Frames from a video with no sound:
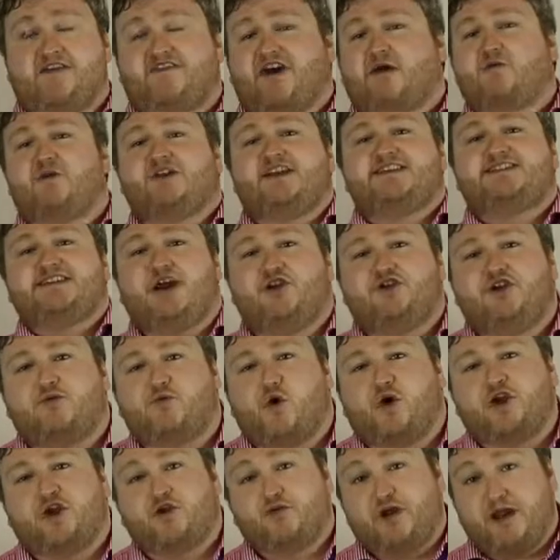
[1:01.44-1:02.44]
If I want to tell you
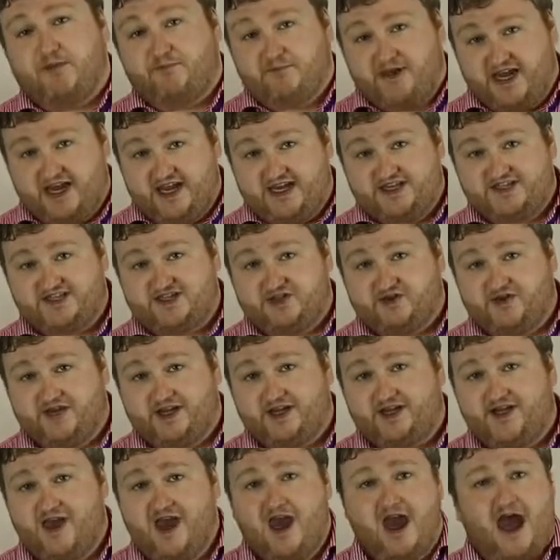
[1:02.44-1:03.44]
what your MP's
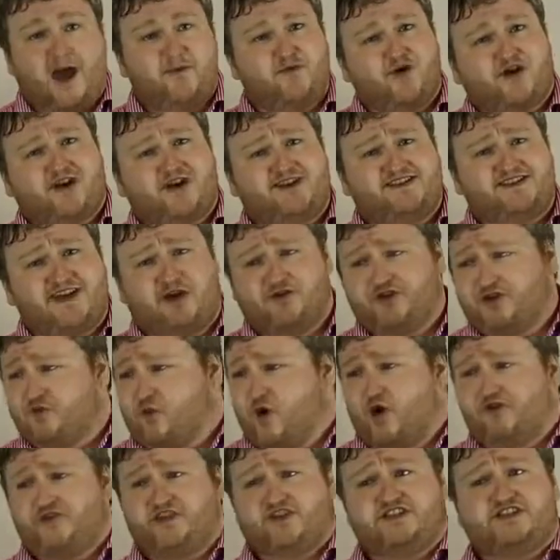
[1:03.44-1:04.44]
doing, I'm not going to tell you
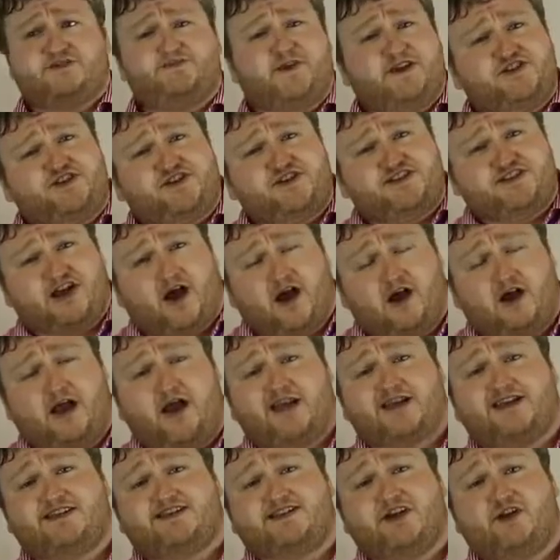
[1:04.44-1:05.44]
what their speeches are,
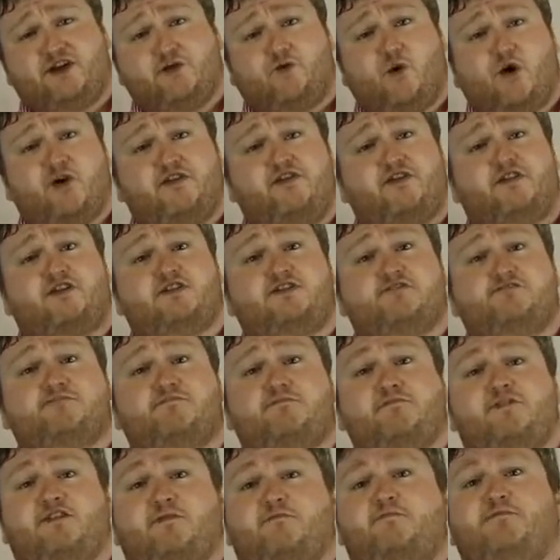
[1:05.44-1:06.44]
I can tell you what the
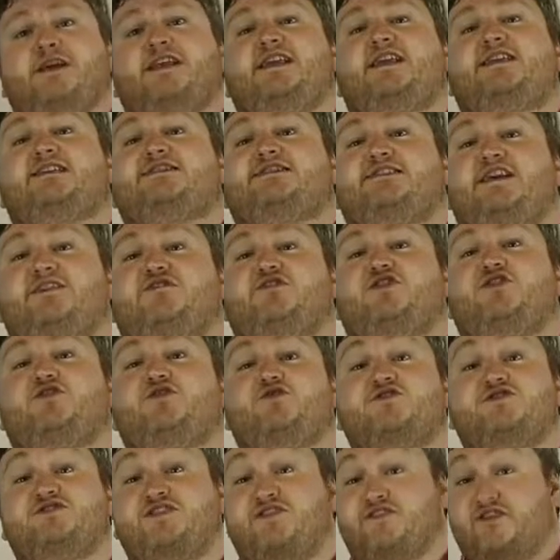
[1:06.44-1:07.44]
meanings they've
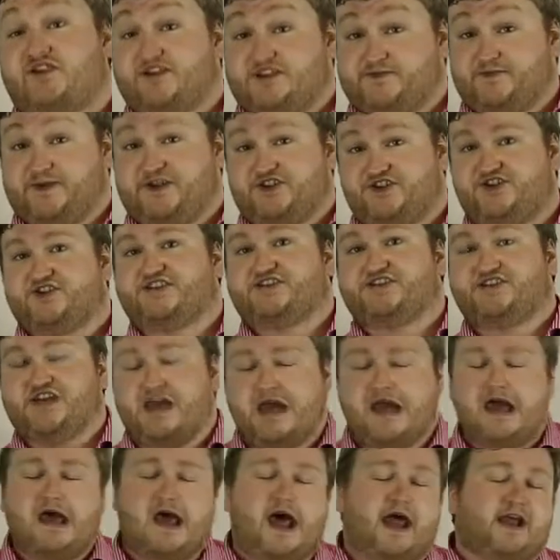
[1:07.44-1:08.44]
used in their speeches.
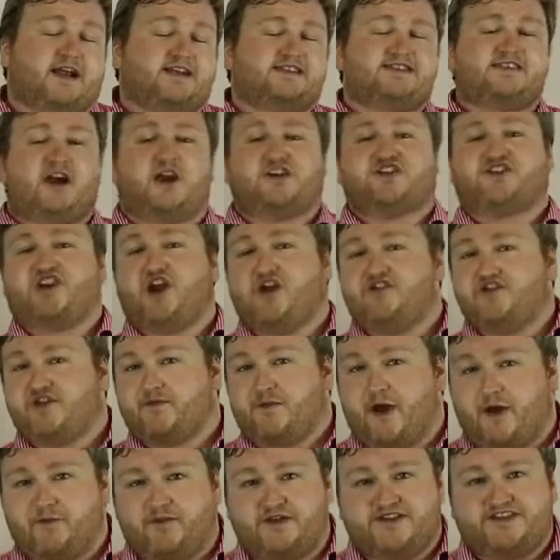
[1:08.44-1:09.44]
I can start to count
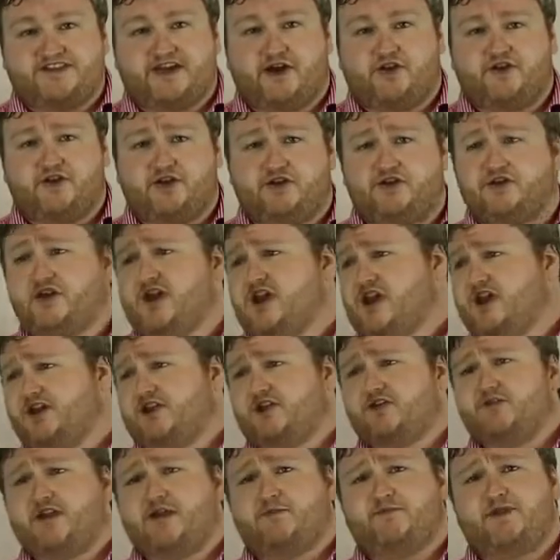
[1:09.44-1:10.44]
them up and tell you
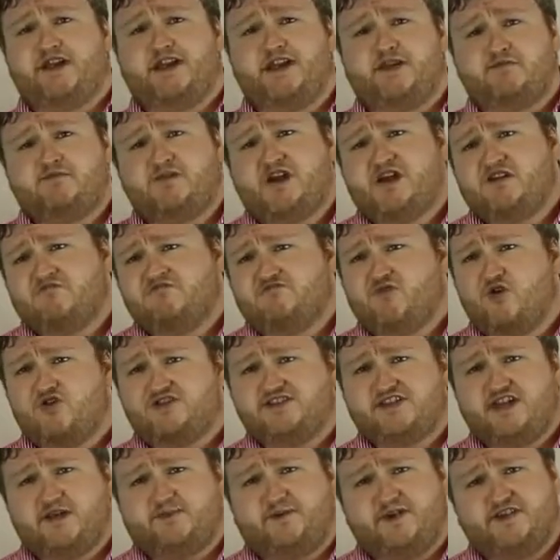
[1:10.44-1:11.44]
your MP
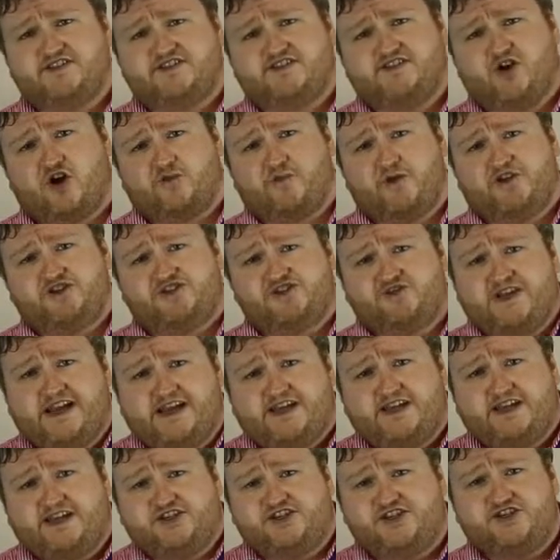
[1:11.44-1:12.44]
mostly appears to talk about
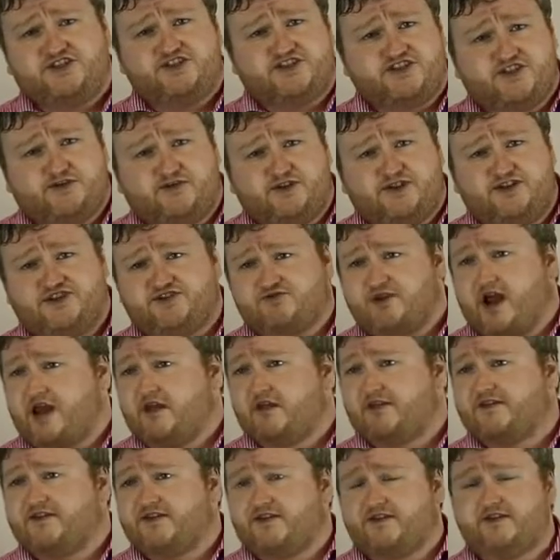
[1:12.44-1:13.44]
drainage and sewage
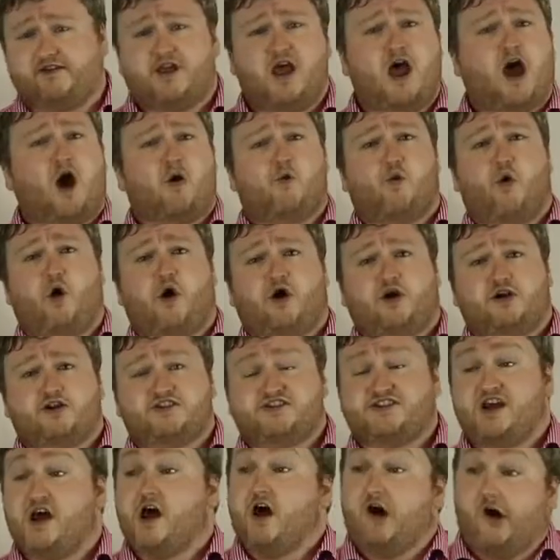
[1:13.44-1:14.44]
rather than
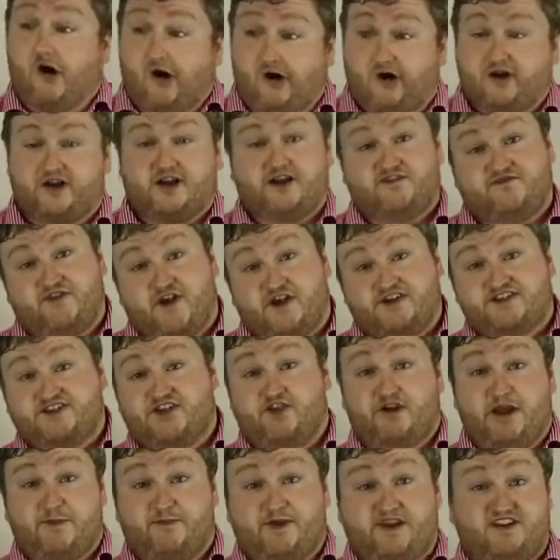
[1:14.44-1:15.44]
wars, or
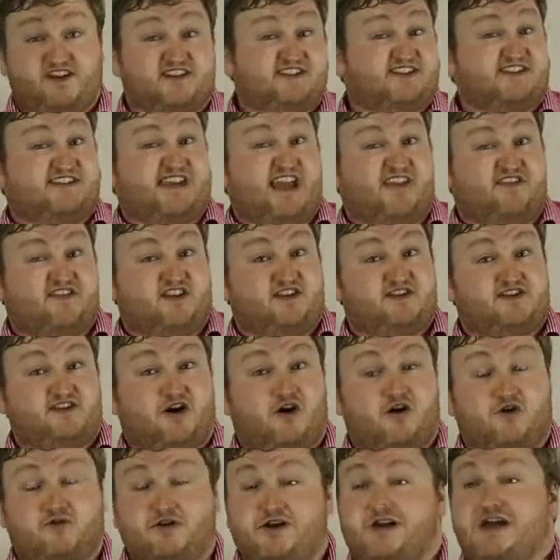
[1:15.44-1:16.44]
conversely your MP doesn't say anything at
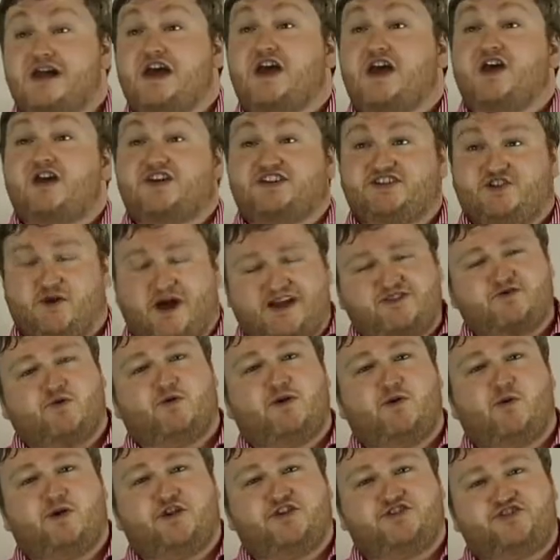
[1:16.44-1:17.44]
all. So that's what
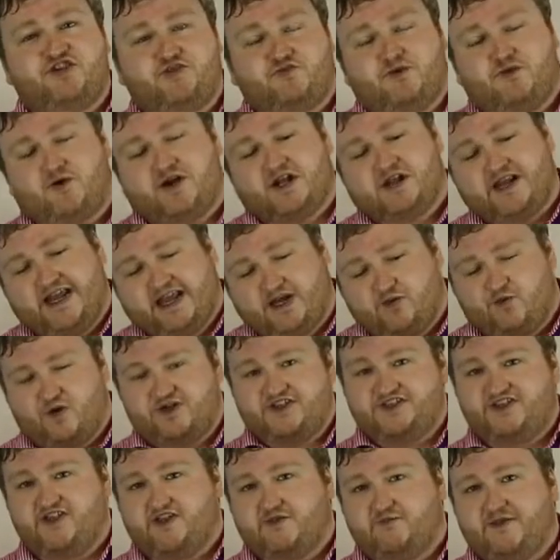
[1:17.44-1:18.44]
we want to do. We want to link
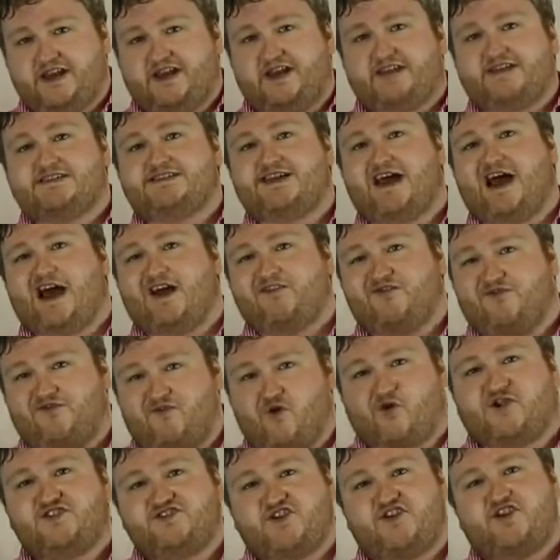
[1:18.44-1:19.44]
words to their meanings and
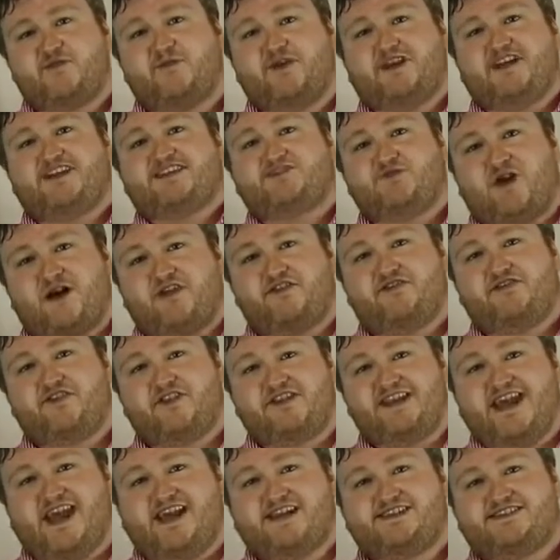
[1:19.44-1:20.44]
focus on the meanings rather than
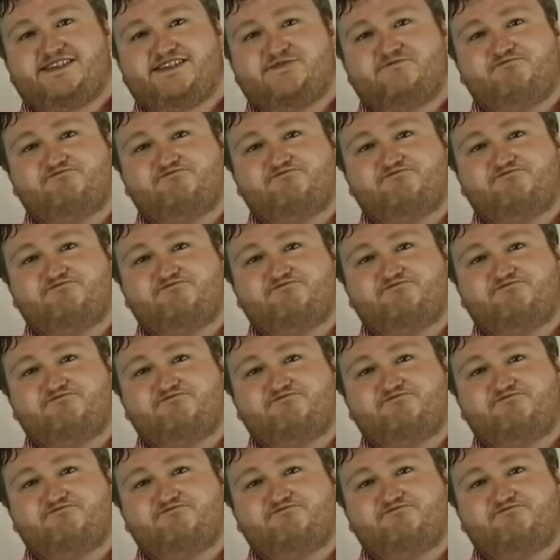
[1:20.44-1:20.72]
the text.